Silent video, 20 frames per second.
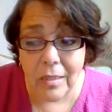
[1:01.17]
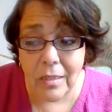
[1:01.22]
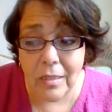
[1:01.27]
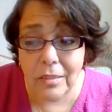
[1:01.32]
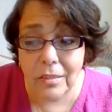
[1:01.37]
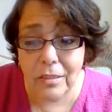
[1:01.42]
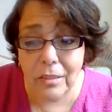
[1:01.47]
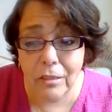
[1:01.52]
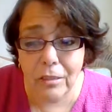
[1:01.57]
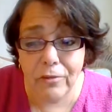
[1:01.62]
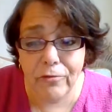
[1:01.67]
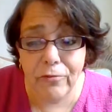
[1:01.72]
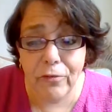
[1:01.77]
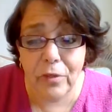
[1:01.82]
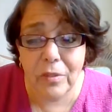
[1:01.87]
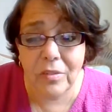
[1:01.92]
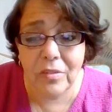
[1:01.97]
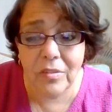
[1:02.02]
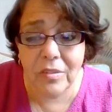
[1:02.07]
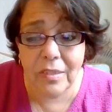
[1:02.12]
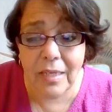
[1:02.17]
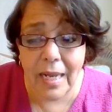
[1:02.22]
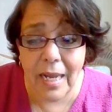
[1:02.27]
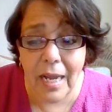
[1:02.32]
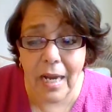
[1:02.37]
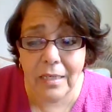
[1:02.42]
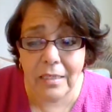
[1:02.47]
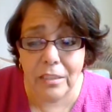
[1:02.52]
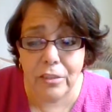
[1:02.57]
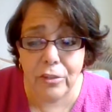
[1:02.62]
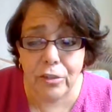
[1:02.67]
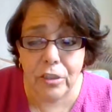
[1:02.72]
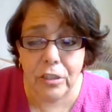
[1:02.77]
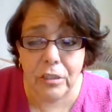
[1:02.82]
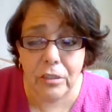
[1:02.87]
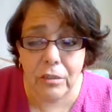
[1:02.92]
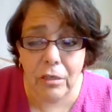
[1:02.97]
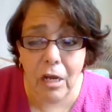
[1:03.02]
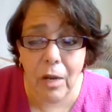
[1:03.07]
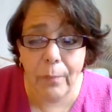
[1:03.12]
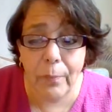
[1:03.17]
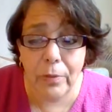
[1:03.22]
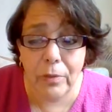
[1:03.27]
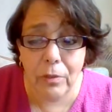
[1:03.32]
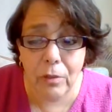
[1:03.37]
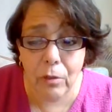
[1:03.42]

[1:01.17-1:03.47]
until her foot snagged and she toppled